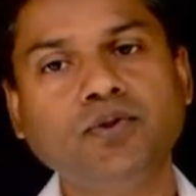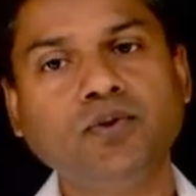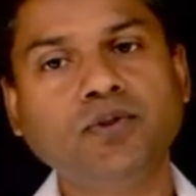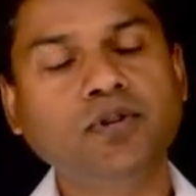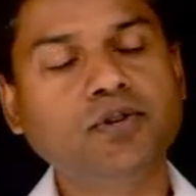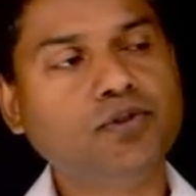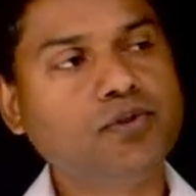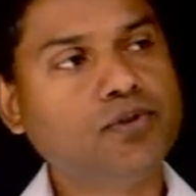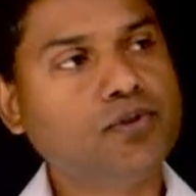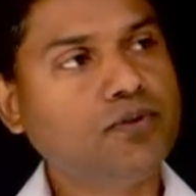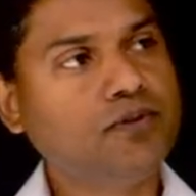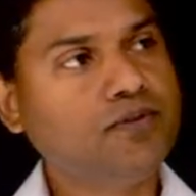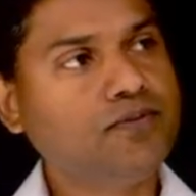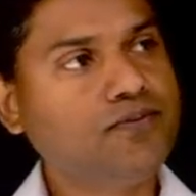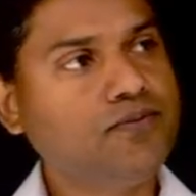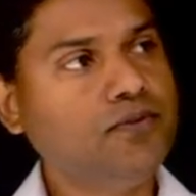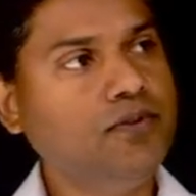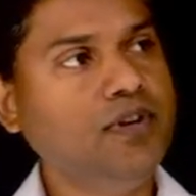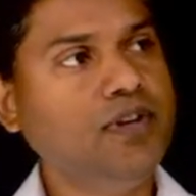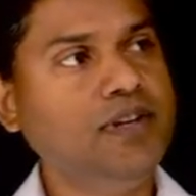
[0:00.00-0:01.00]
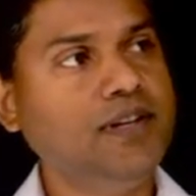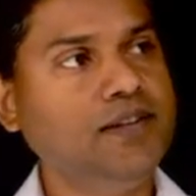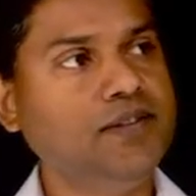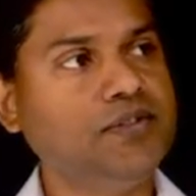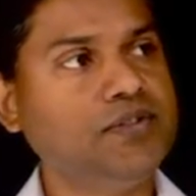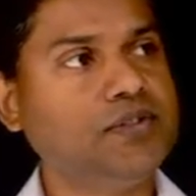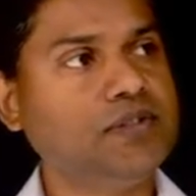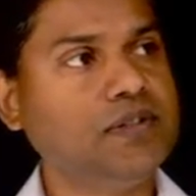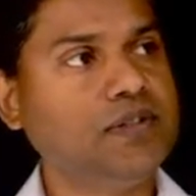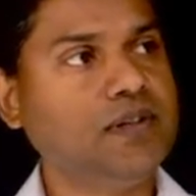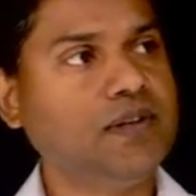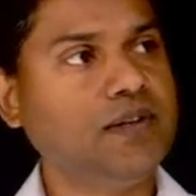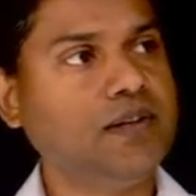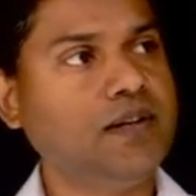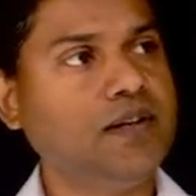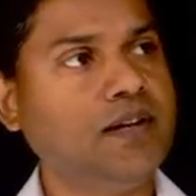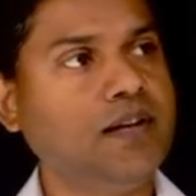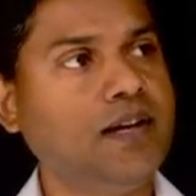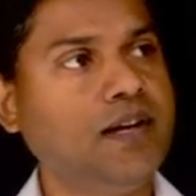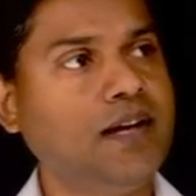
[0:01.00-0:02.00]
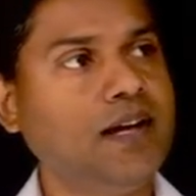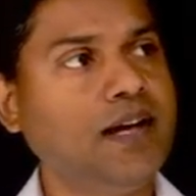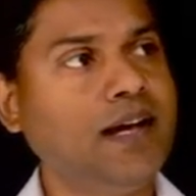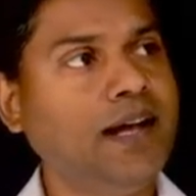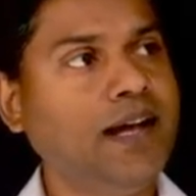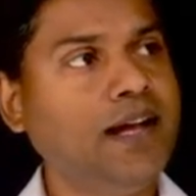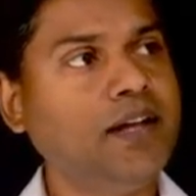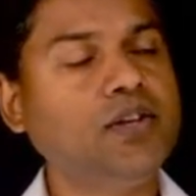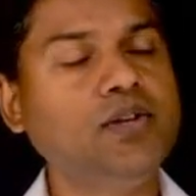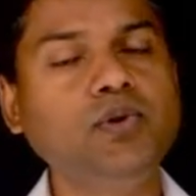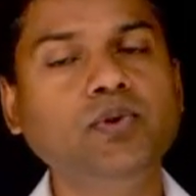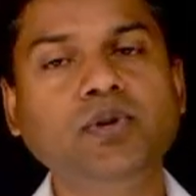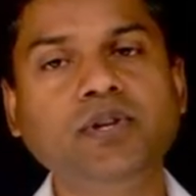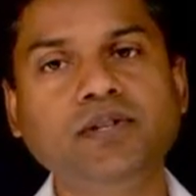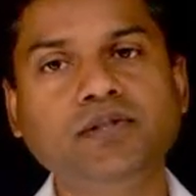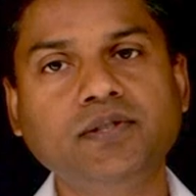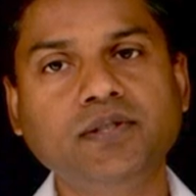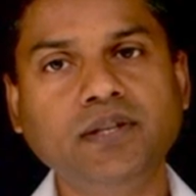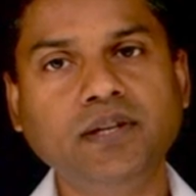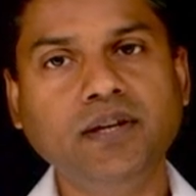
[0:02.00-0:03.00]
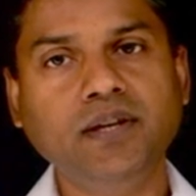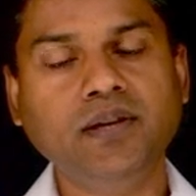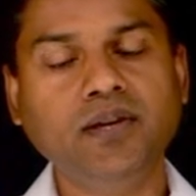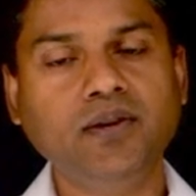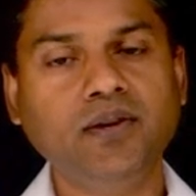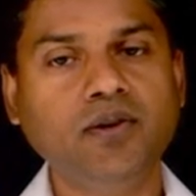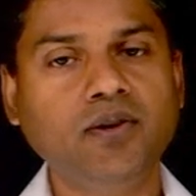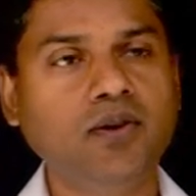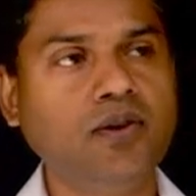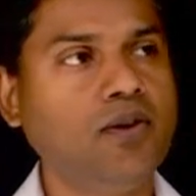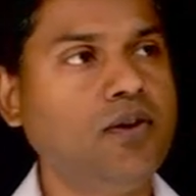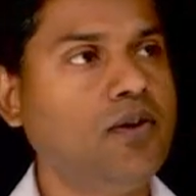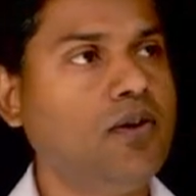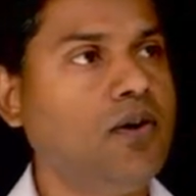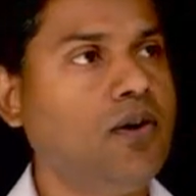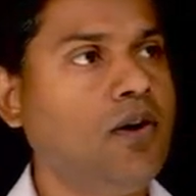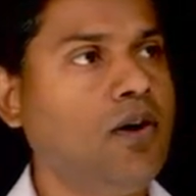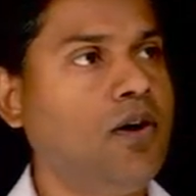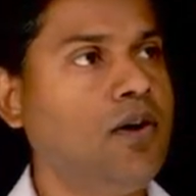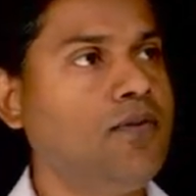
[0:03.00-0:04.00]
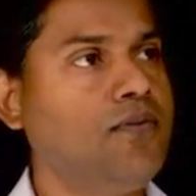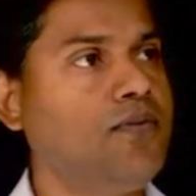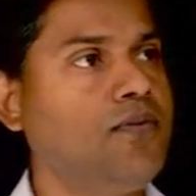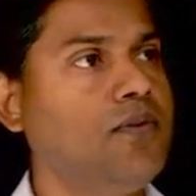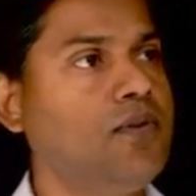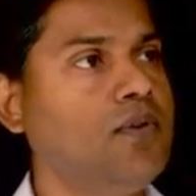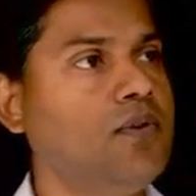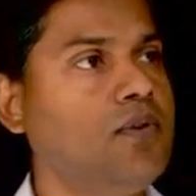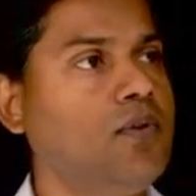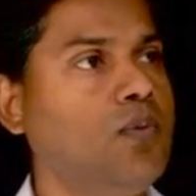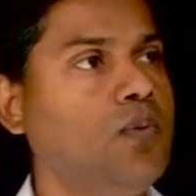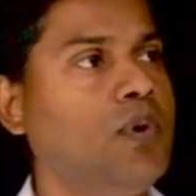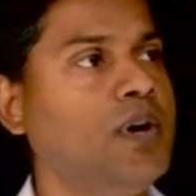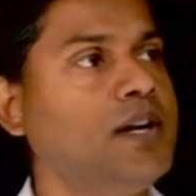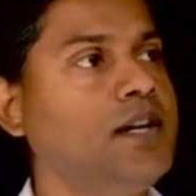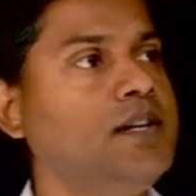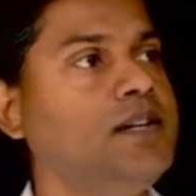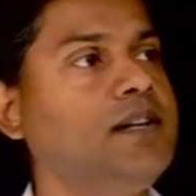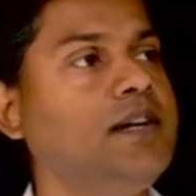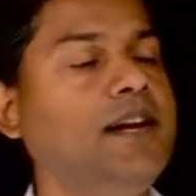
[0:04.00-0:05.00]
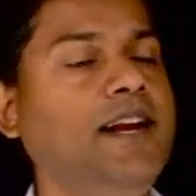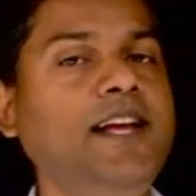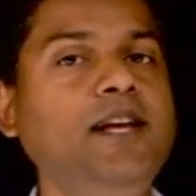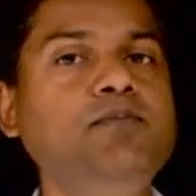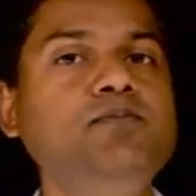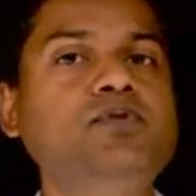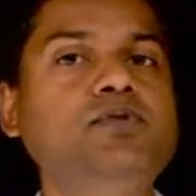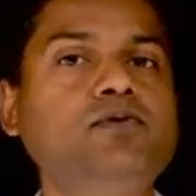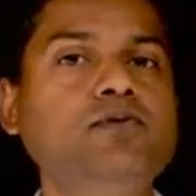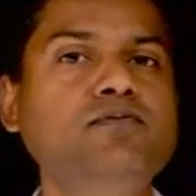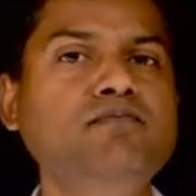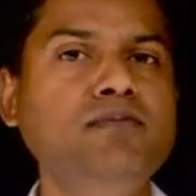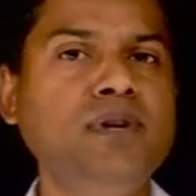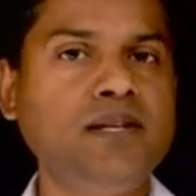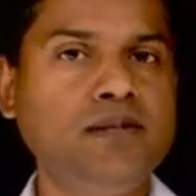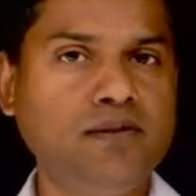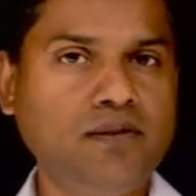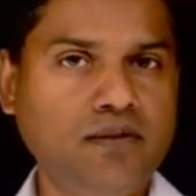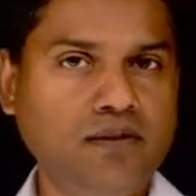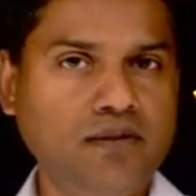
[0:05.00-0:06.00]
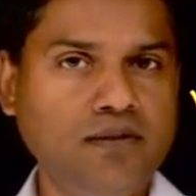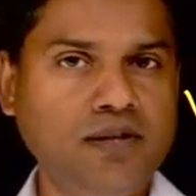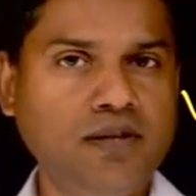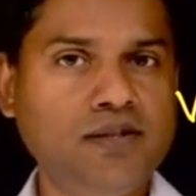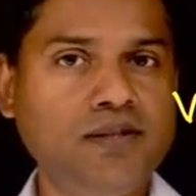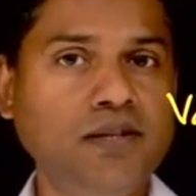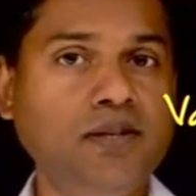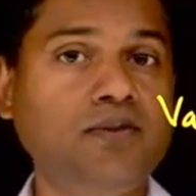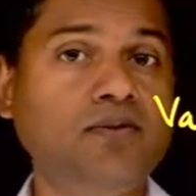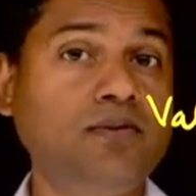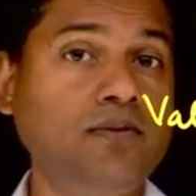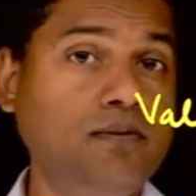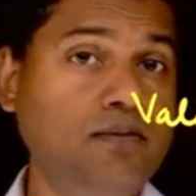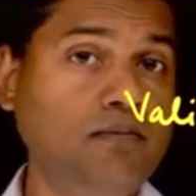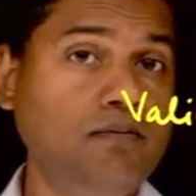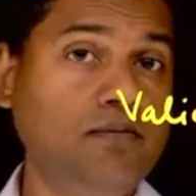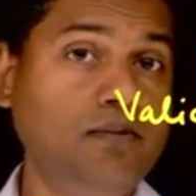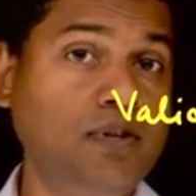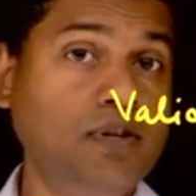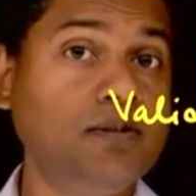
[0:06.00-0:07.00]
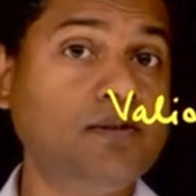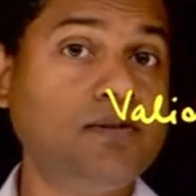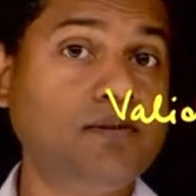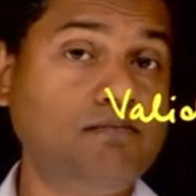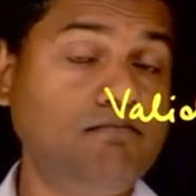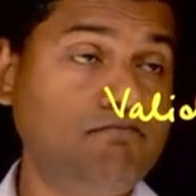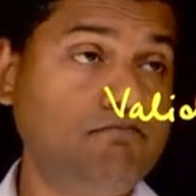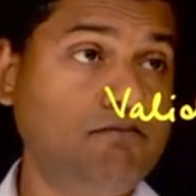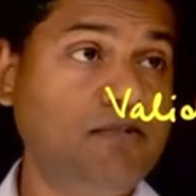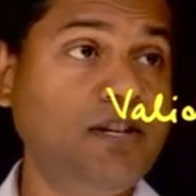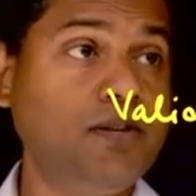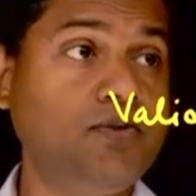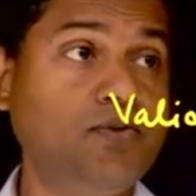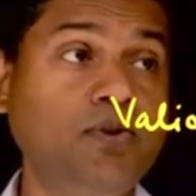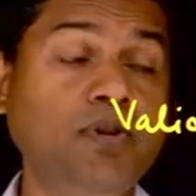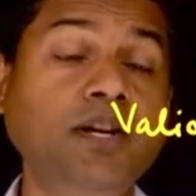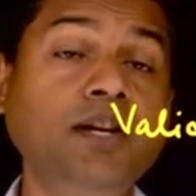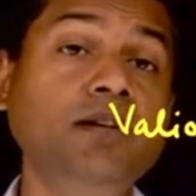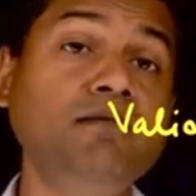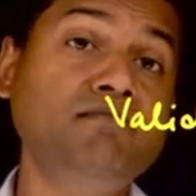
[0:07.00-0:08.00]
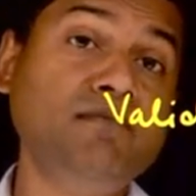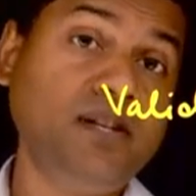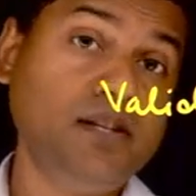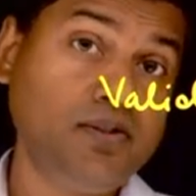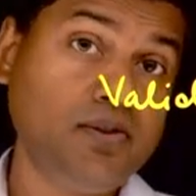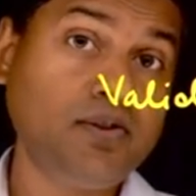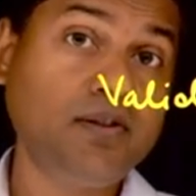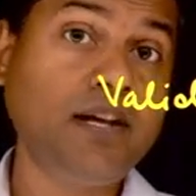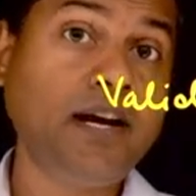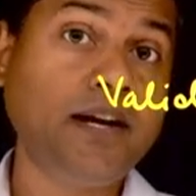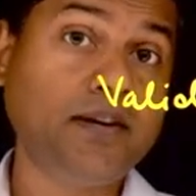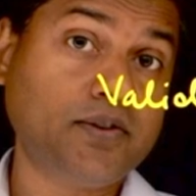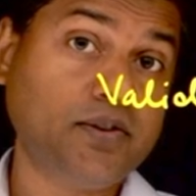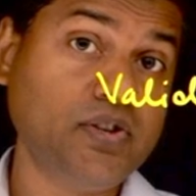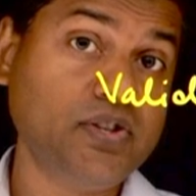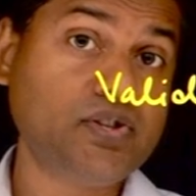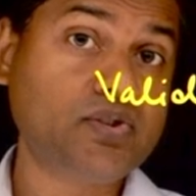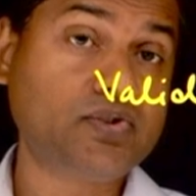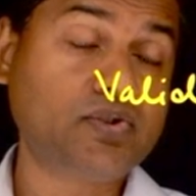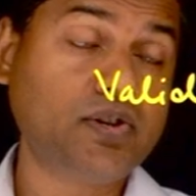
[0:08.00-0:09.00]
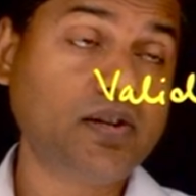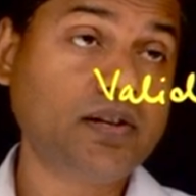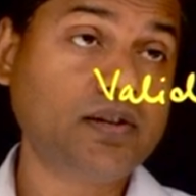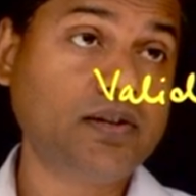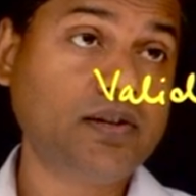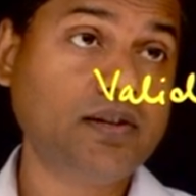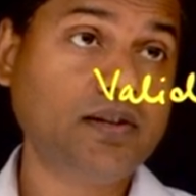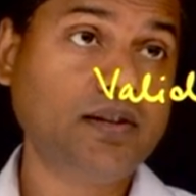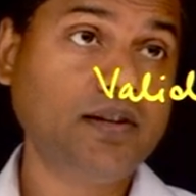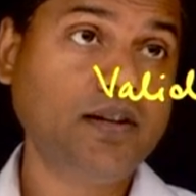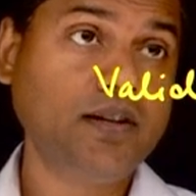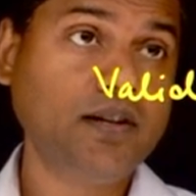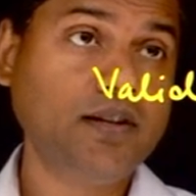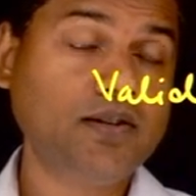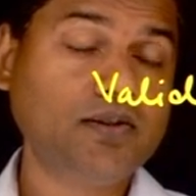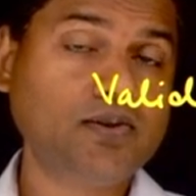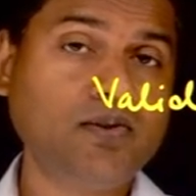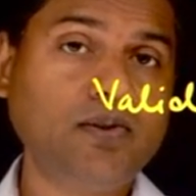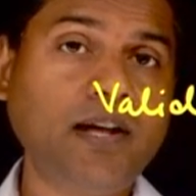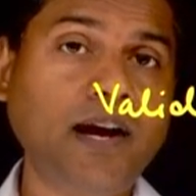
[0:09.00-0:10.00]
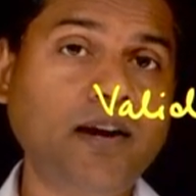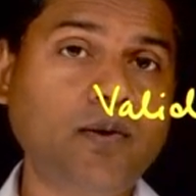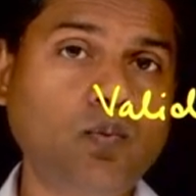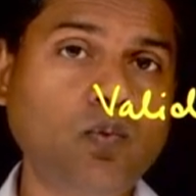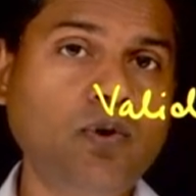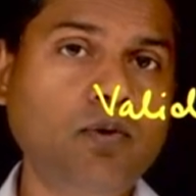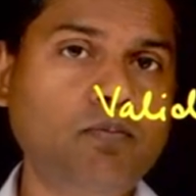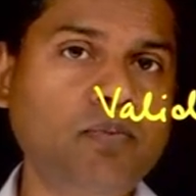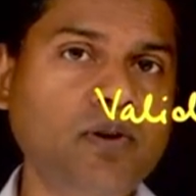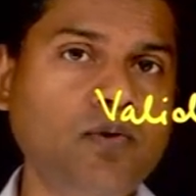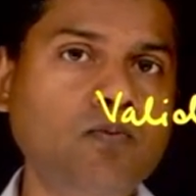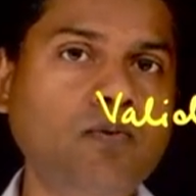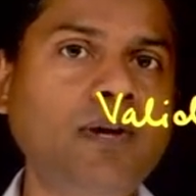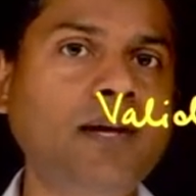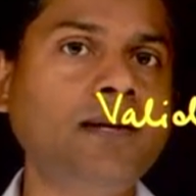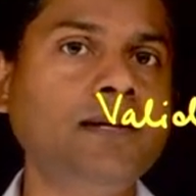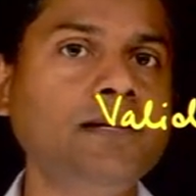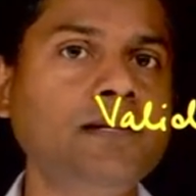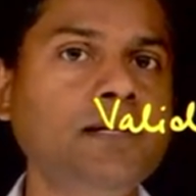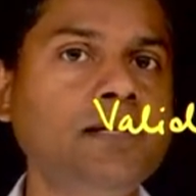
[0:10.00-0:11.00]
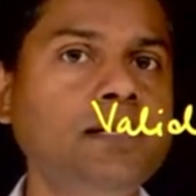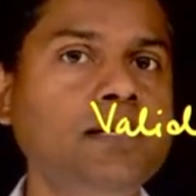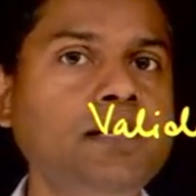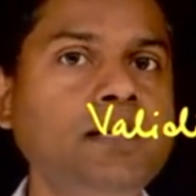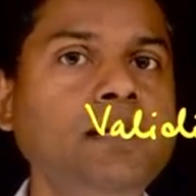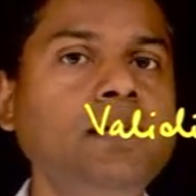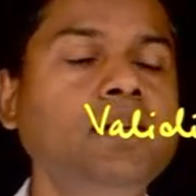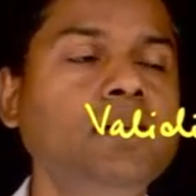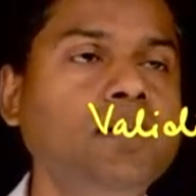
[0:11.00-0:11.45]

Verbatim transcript: the truthfulness, accuracy of what it claims to measure, does it, does it really measure that construct? So that will be validity